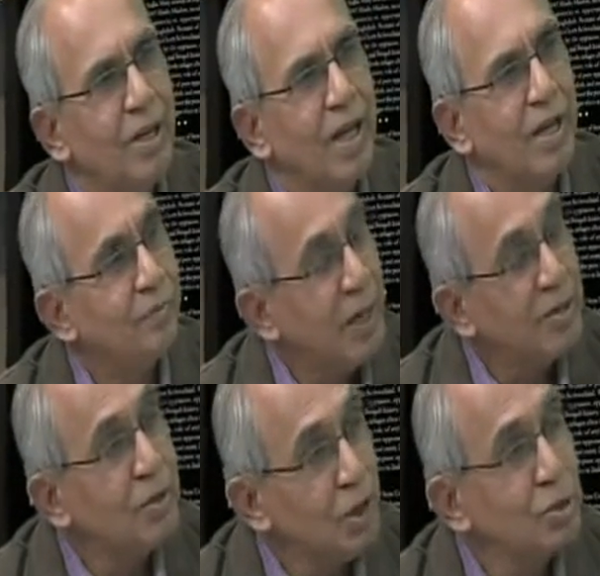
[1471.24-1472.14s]
and
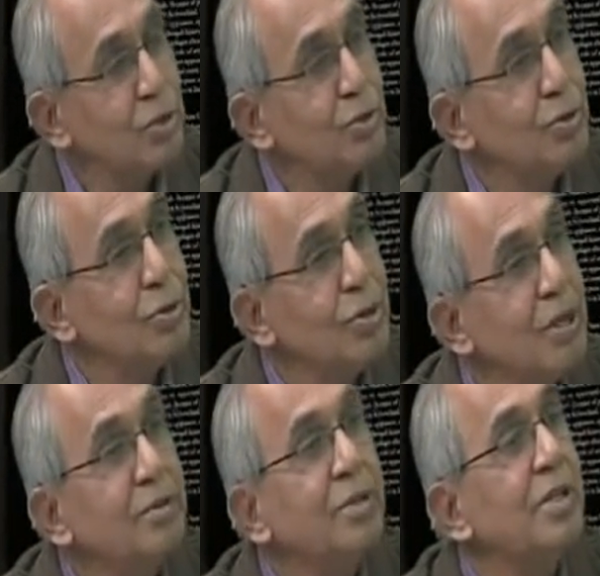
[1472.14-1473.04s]
but not to
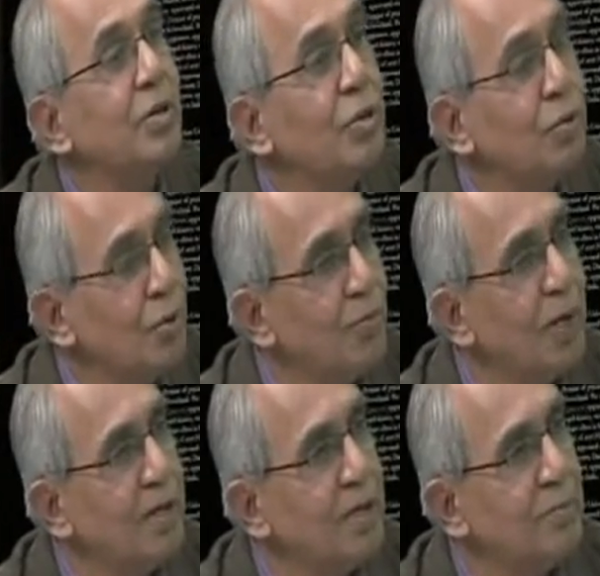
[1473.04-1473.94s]
live in their own
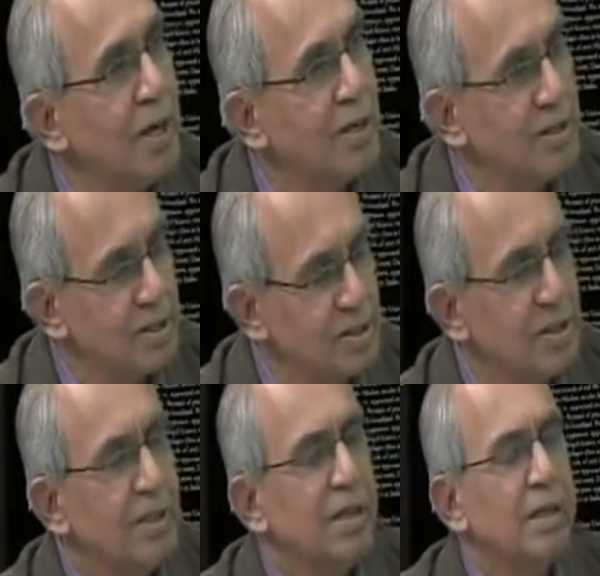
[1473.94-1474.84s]
homeland in Bangladesh?
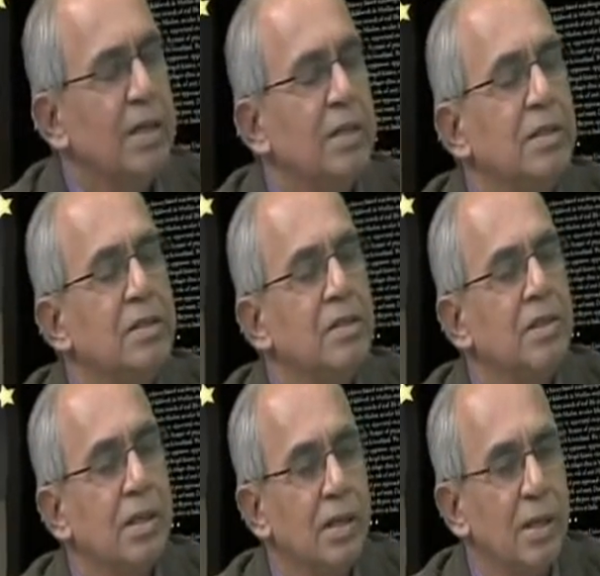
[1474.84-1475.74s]
This is
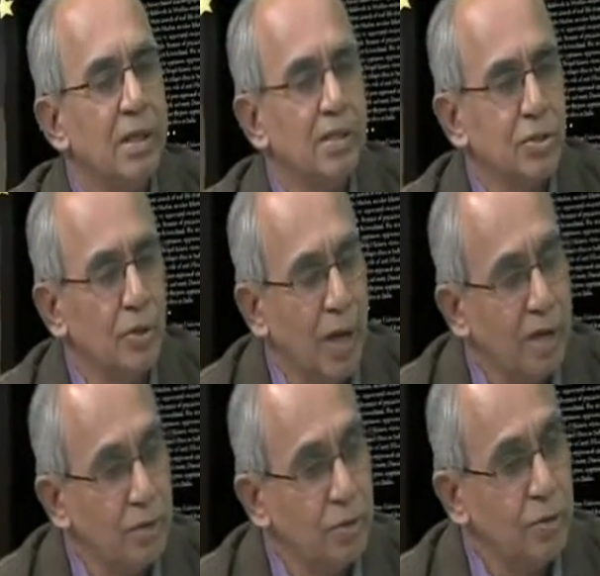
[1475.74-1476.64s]
the so
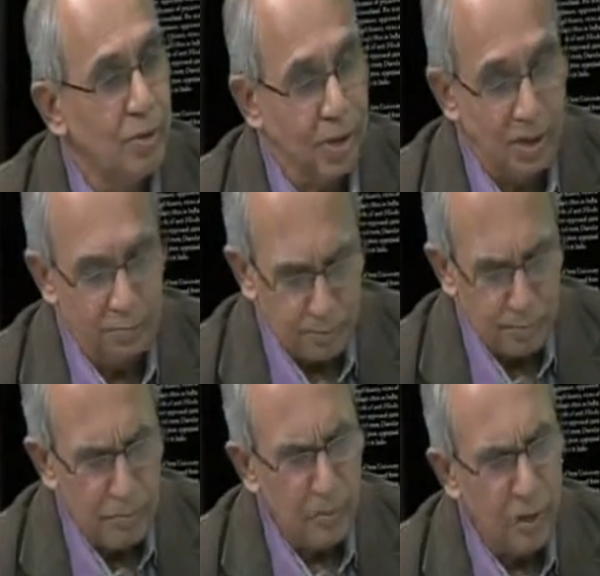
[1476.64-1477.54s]
I do
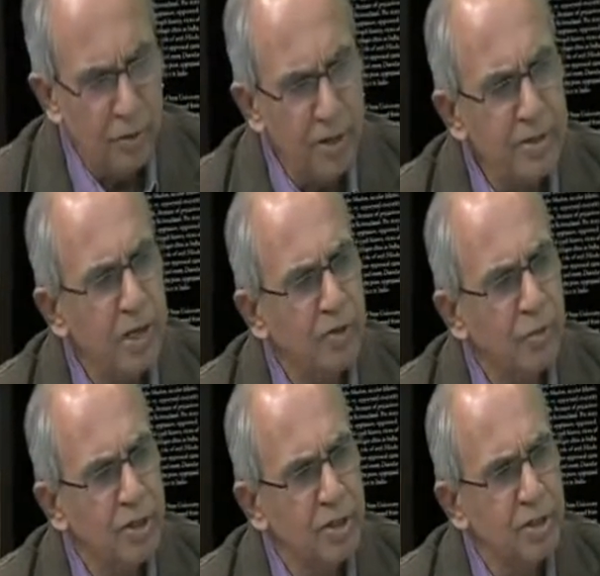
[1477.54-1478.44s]
raise that
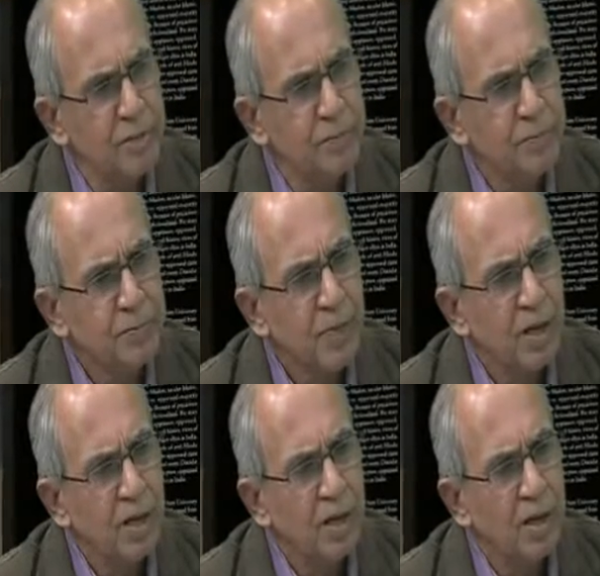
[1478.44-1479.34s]
question.
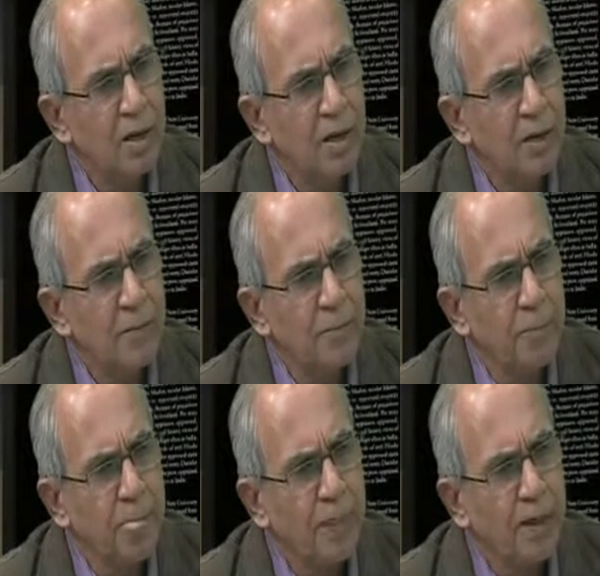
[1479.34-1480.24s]

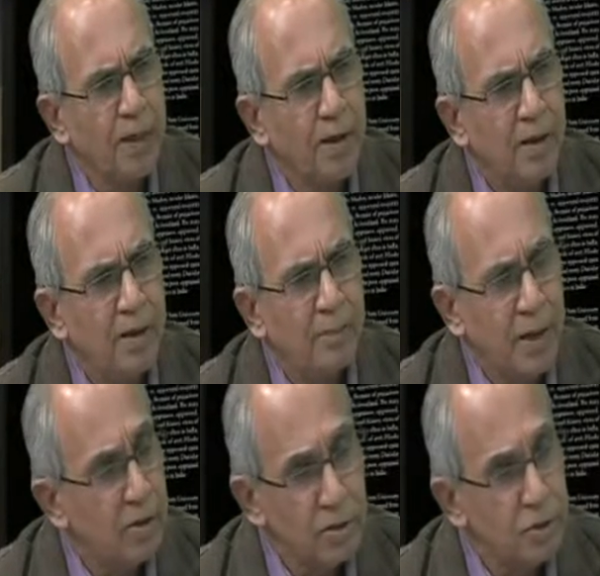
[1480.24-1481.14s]

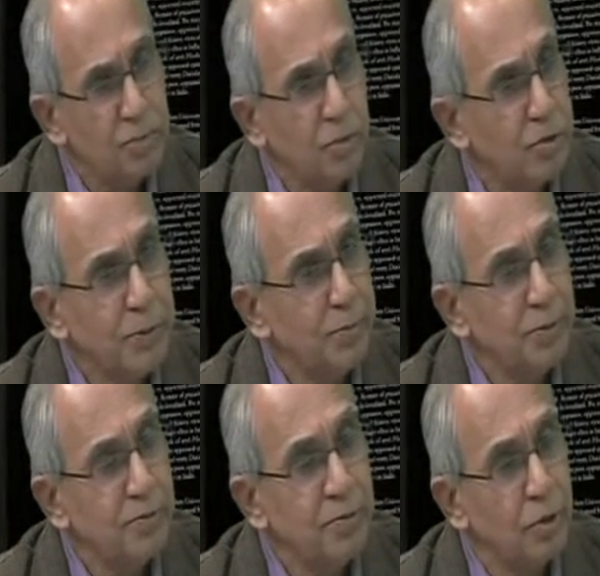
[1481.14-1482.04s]
But also most people
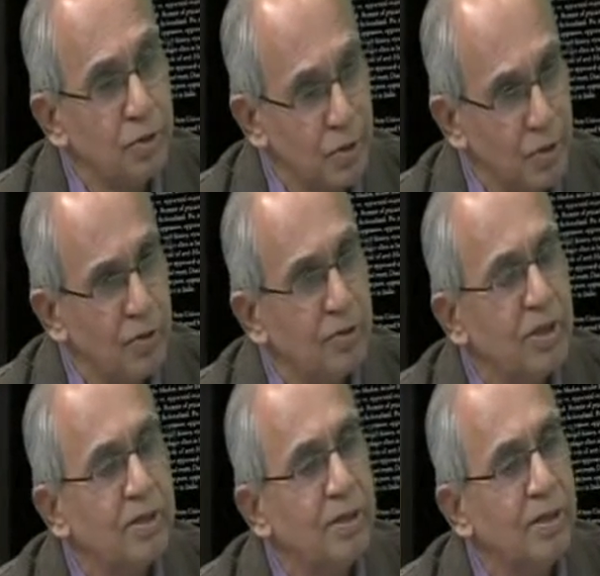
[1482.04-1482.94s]
even don't know
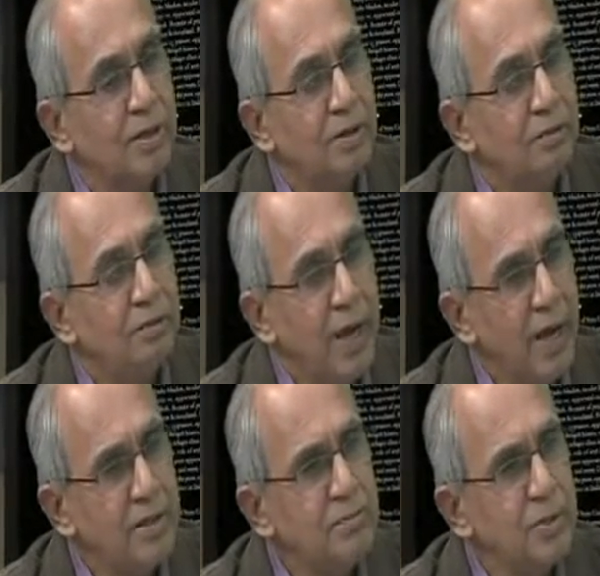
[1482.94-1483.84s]
that
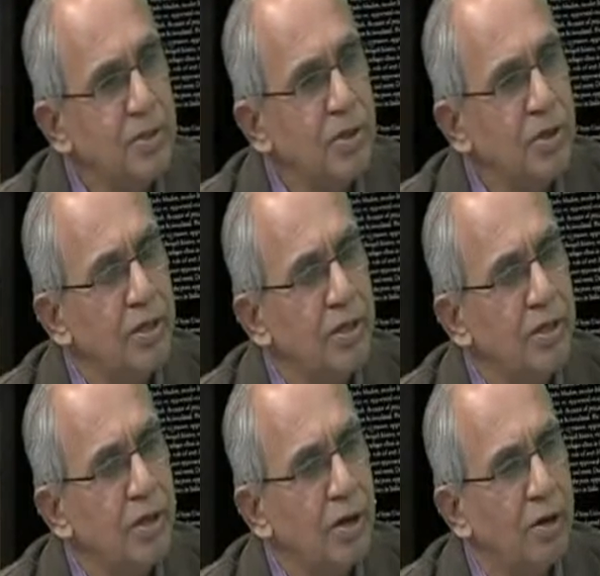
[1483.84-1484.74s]
vast
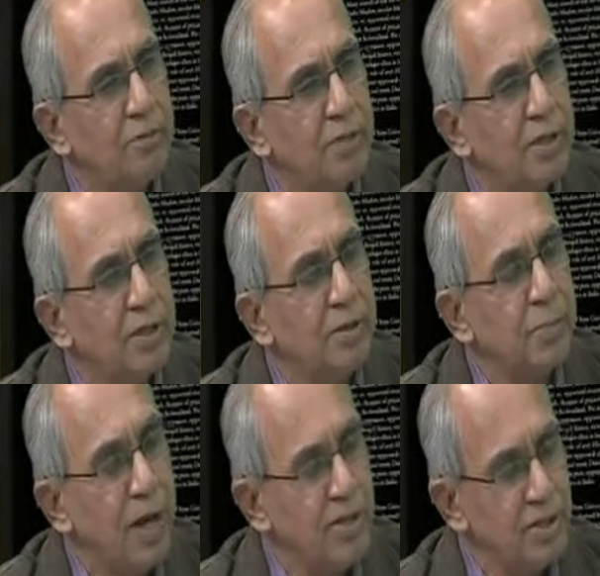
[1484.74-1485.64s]
majority of the, in
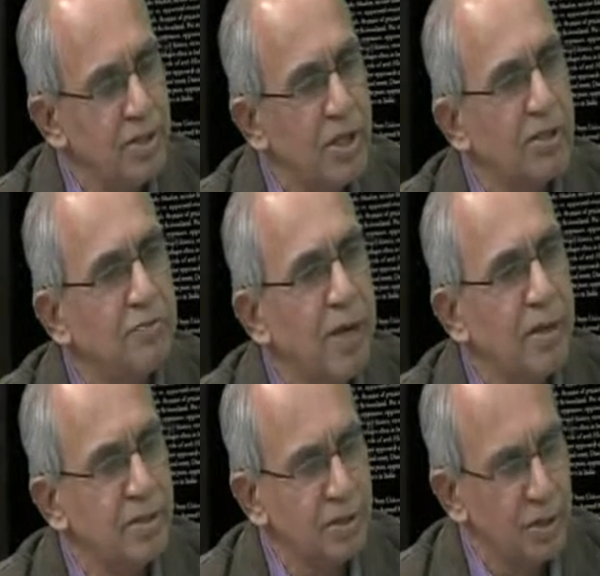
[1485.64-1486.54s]
my research
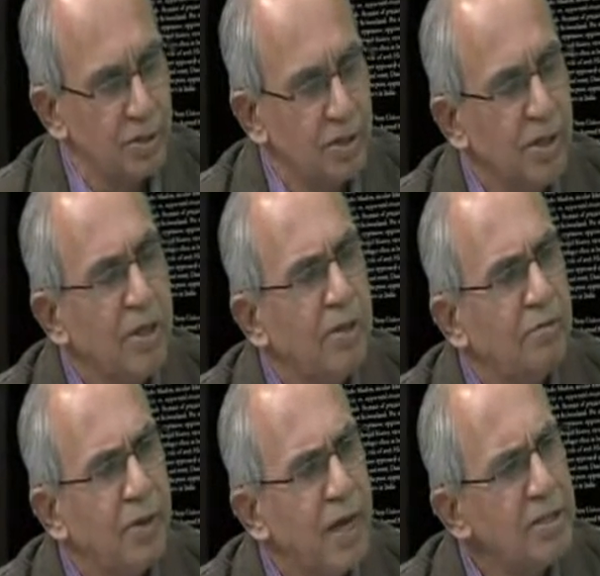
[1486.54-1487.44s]
finds out,
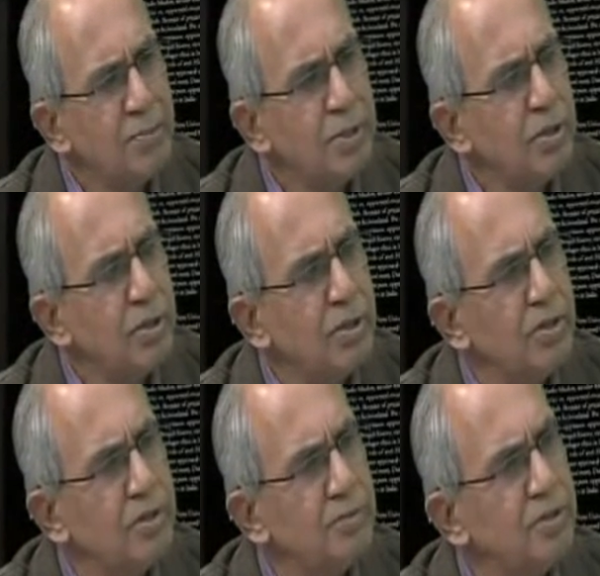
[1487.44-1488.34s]
vast
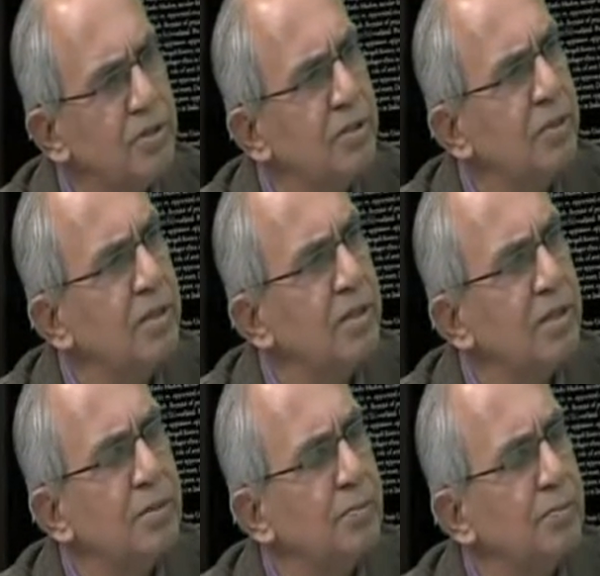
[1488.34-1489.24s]
majority of the 3 million
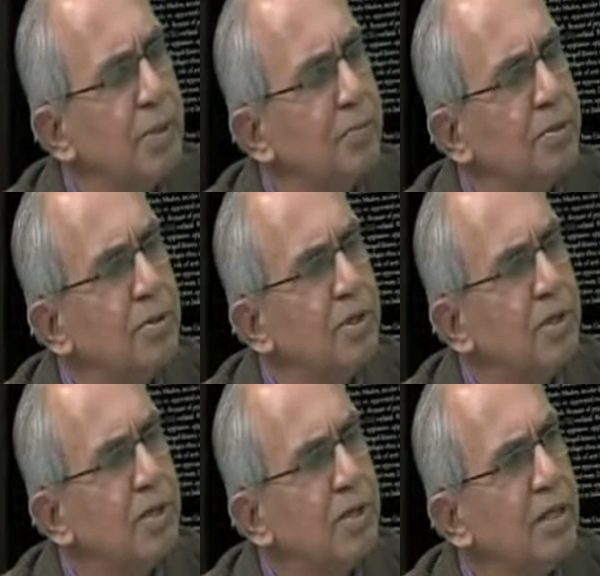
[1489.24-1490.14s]
people
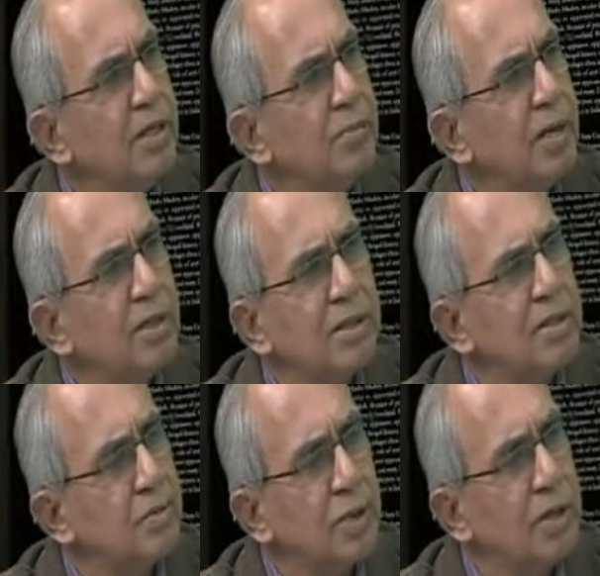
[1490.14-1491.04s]
killed in
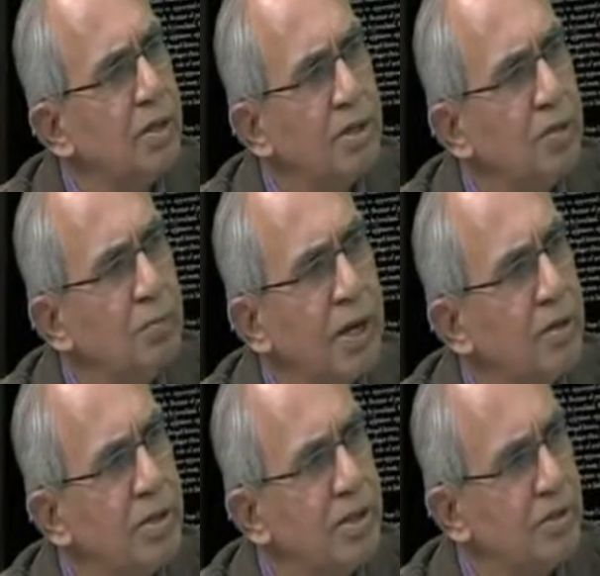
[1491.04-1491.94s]
Bangladesh were
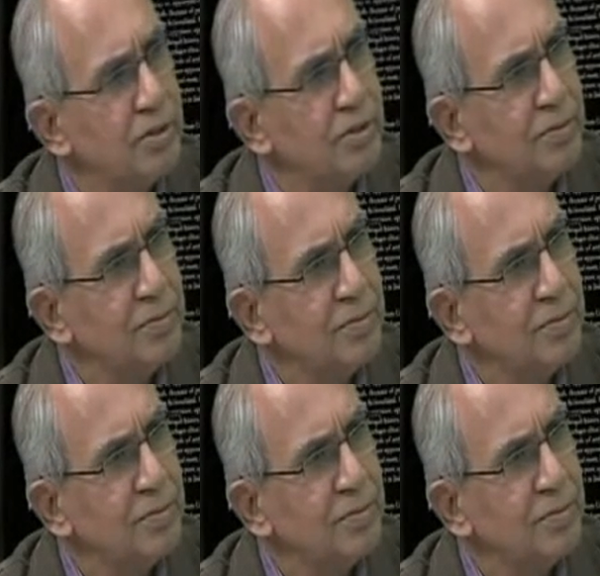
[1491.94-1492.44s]
minority Hindus.